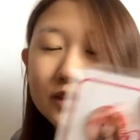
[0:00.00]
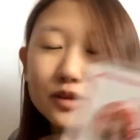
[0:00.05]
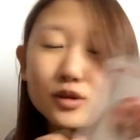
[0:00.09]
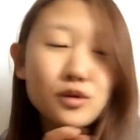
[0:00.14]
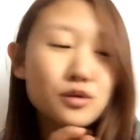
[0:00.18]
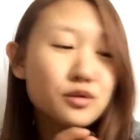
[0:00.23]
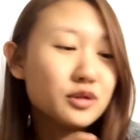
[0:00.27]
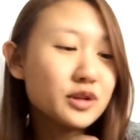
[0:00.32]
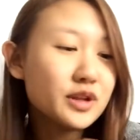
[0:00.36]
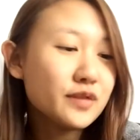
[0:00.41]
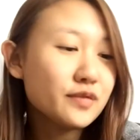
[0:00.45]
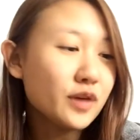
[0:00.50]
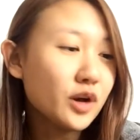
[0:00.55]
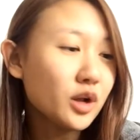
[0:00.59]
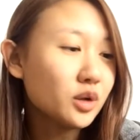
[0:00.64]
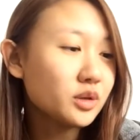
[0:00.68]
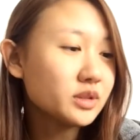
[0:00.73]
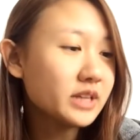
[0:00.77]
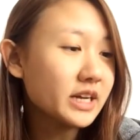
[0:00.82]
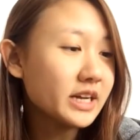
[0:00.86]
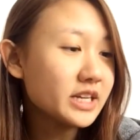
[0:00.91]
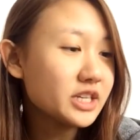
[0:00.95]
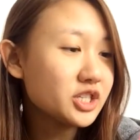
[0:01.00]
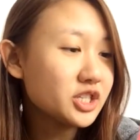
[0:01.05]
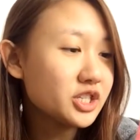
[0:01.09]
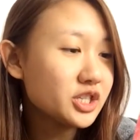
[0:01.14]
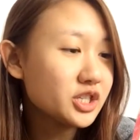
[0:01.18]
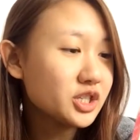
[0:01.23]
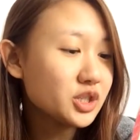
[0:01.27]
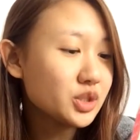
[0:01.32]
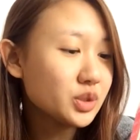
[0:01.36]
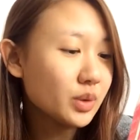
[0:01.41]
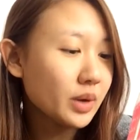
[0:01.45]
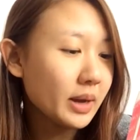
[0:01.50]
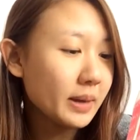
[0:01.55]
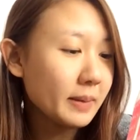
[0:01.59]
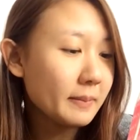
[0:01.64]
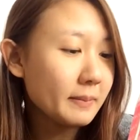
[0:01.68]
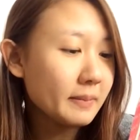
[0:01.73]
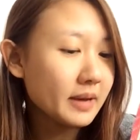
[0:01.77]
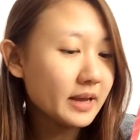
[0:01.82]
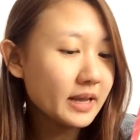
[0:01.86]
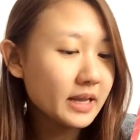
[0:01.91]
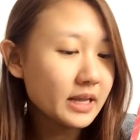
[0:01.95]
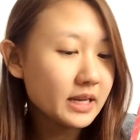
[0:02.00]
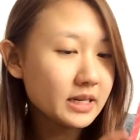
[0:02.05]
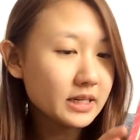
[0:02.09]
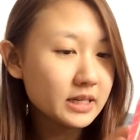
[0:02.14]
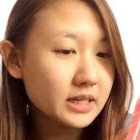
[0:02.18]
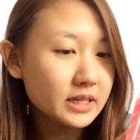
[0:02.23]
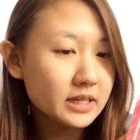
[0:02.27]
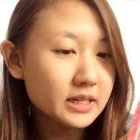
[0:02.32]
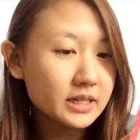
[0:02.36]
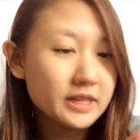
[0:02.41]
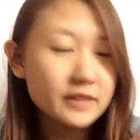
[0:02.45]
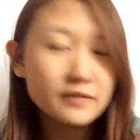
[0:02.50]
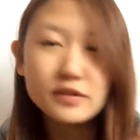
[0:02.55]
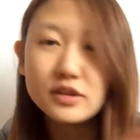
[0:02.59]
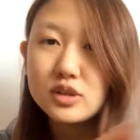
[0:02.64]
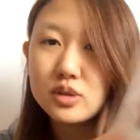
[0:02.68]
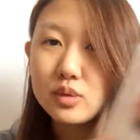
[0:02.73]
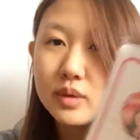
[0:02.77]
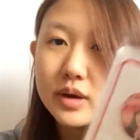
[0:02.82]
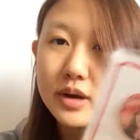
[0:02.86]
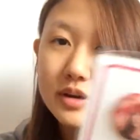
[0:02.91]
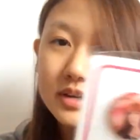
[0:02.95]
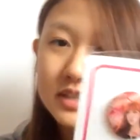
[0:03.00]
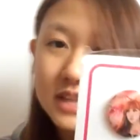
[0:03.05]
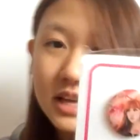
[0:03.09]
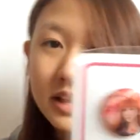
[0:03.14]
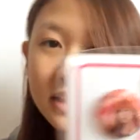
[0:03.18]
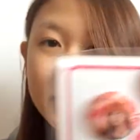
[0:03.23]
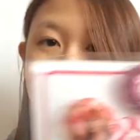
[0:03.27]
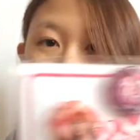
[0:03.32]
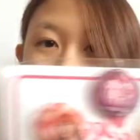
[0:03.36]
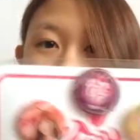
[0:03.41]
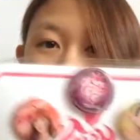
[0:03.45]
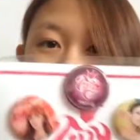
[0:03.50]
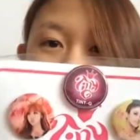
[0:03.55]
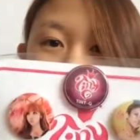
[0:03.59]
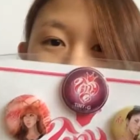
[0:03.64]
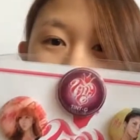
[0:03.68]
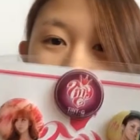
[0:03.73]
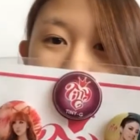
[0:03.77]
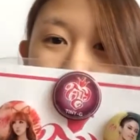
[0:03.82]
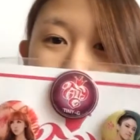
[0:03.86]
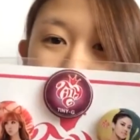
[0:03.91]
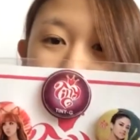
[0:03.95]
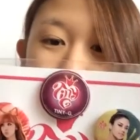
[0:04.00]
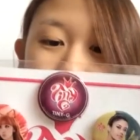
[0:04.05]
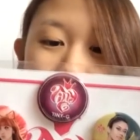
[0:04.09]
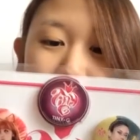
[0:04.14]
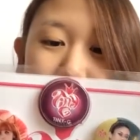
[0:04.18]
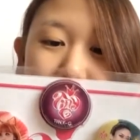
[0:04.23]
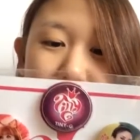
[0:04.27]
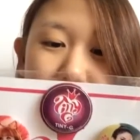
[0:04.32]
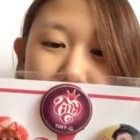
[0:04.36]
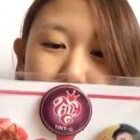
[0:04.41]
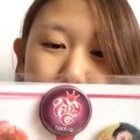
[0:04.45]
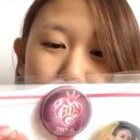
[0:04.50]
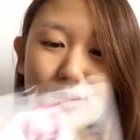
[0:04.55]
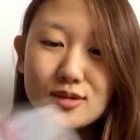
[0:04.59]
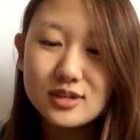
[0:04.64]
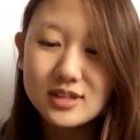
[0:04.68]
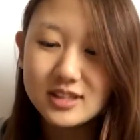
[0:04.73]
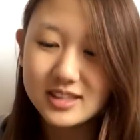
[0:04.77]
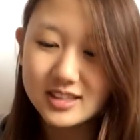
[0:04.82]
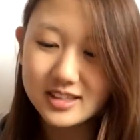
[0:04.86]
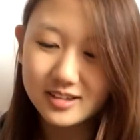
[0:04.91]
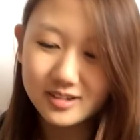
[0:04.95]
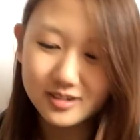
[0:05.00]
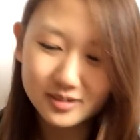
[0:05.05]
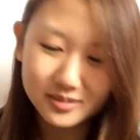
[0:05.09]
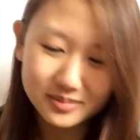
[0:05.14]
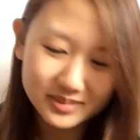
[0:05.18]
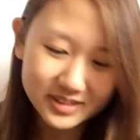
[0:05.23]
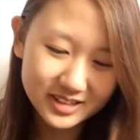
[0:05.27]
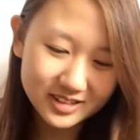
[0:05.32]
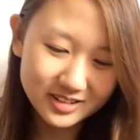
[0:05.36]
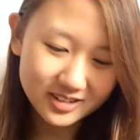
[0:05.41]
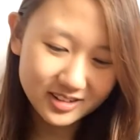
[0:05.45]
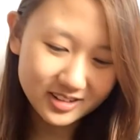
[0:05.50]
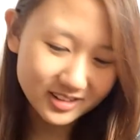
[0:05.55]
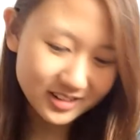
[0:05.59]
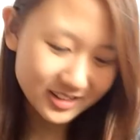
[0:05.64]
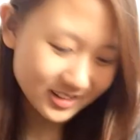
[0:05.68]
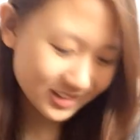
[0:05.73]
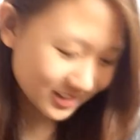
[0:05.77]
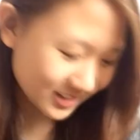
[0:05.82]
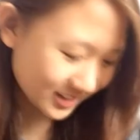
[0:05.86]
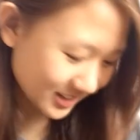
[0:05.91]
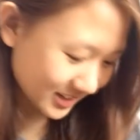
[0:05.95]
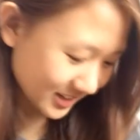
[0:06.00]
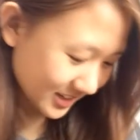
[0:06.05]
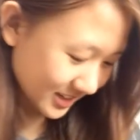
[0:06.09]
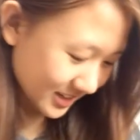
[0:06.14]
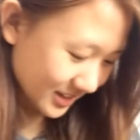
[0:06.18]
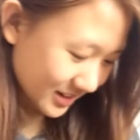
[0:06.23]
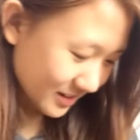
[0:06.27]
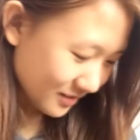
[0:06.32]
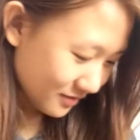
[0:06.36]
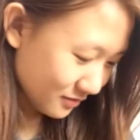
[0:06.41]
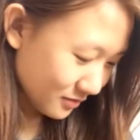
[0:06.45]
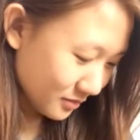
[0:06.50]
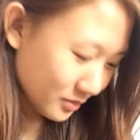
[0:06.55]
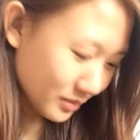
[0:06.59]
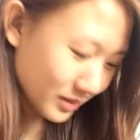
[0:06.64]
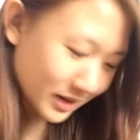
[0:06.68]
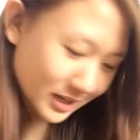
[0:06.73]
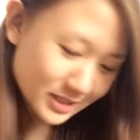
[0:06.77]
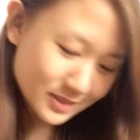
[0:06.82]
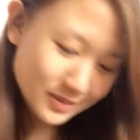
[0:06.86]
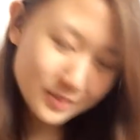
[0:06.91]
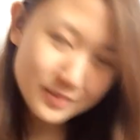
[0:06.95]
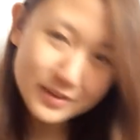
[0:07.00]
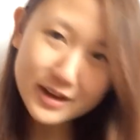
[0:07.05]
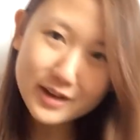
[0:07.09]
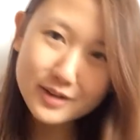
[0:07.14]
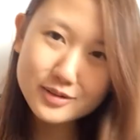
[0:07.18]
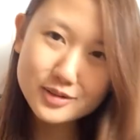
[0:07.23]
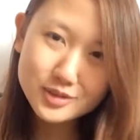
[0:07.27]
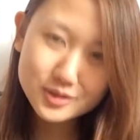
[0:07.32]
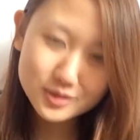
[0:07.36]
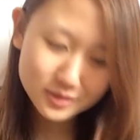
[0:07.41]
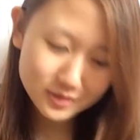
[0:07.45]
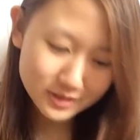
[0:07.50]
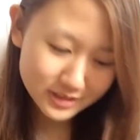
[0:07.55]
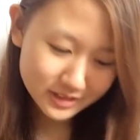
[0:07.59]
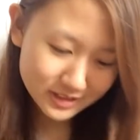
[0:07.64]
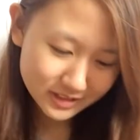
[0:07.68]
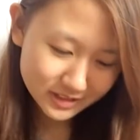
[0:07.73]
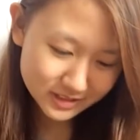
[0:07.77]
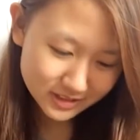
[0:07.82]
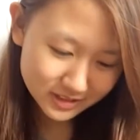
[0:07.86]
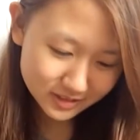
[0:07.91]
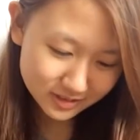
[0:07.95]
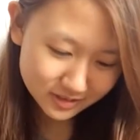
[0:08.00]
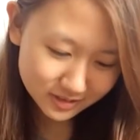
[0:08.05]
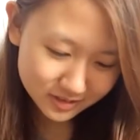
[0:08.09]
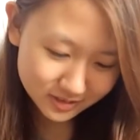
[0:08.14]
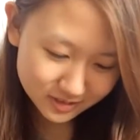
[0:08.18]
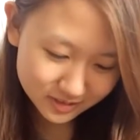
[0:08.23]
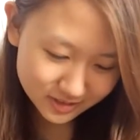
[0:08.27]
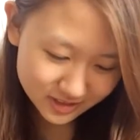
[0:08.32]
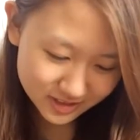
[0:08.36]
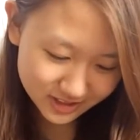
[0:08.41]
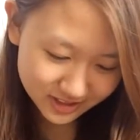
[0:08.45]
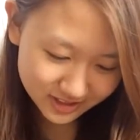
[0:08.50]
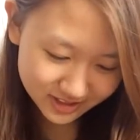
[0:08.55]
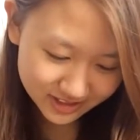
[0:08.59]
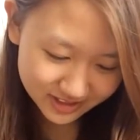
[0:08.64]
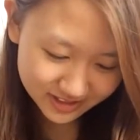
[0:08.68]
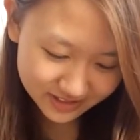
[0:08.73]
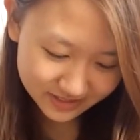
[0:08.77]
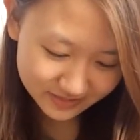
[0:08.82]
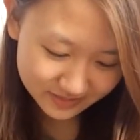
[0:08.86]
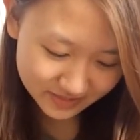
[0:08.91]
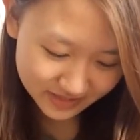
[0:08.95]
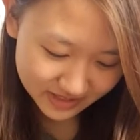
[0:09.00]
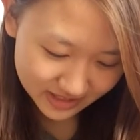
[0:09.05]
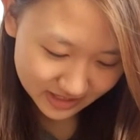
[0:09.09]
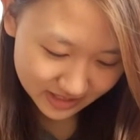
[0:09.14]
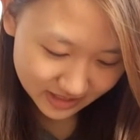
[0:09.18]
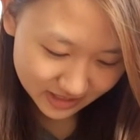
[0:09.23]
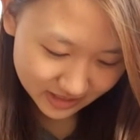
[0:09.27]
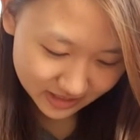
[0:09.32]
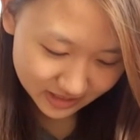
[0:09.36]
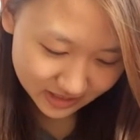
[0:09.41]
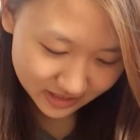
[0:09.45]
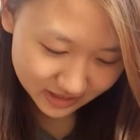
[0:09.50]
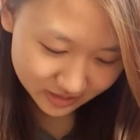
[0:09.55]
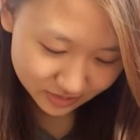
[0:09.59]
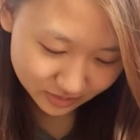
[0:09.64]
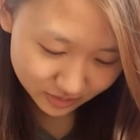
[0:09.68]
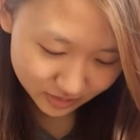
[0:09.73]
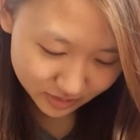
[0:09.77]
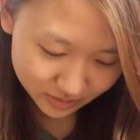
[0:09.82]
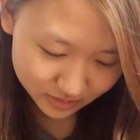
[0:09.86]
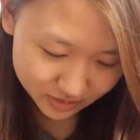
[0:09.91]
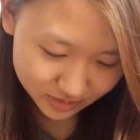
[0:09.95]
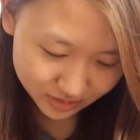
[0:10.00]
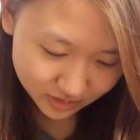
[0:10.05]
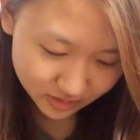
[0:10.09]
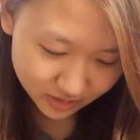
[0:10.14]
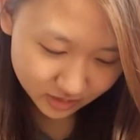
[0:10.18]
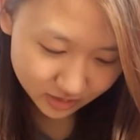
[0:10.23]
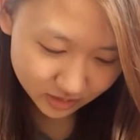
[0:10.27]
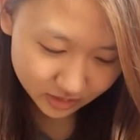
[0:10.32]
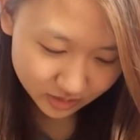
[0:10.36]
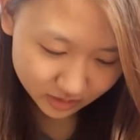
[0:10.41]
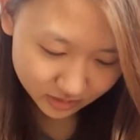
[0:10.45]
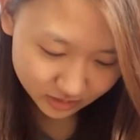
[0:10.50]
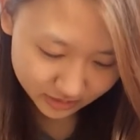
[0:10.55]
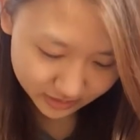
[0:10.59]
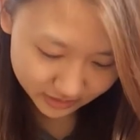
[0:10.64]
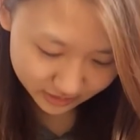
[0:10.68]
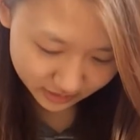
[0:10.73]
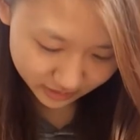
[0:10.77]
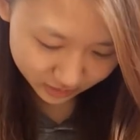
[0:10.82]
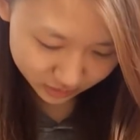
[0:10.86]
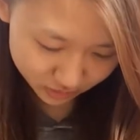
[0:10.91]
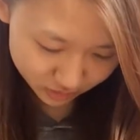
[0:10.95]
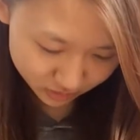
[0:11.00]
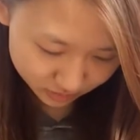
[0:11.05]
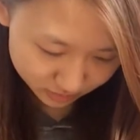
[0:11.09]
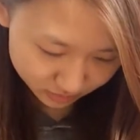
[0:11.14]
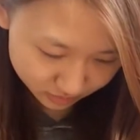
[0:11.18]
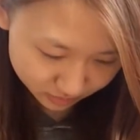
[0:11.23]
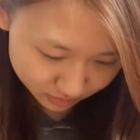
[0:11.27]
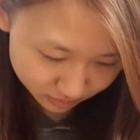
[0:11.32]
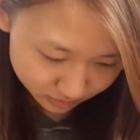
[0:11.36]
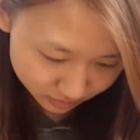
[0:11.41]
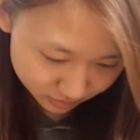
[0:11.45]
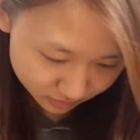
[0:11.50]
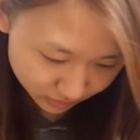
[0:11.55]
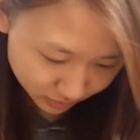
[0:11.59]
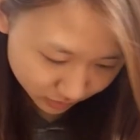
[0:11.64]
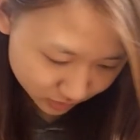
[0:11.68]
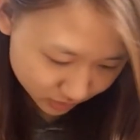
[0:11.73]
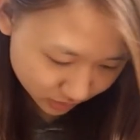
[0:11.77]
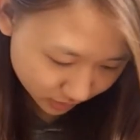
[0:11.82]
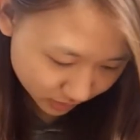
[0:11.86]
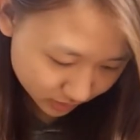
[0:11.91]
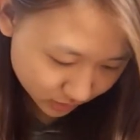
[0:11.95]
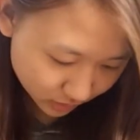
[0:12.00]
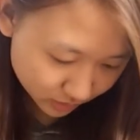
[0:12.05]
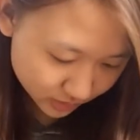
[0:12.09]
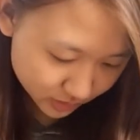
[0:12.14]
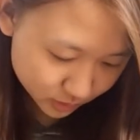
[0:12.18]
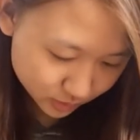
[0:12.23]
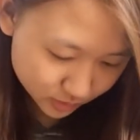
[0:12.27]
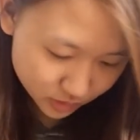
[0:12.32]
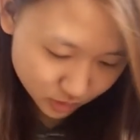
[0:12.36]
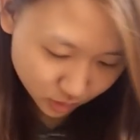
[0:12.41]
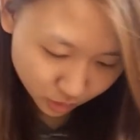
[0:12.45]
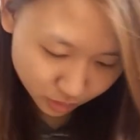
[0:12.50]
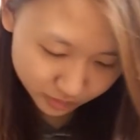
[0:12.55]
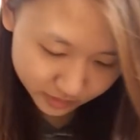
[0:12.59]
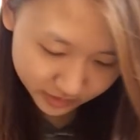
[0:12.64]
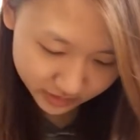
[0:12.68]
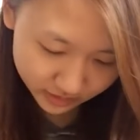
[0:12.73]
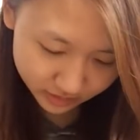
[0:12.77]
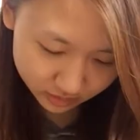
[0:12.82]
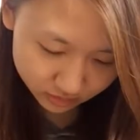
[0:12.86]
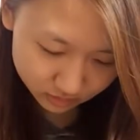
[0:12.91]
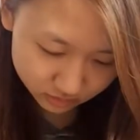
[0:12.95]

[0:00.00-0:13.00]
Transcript: don't really follow Tiny G's, so I might give this away or sell it, but this is really cute. Oh my god. Remember guys, my package is only like $10. And then what else? I got a lot of like extra postcards. Oh, this one's open.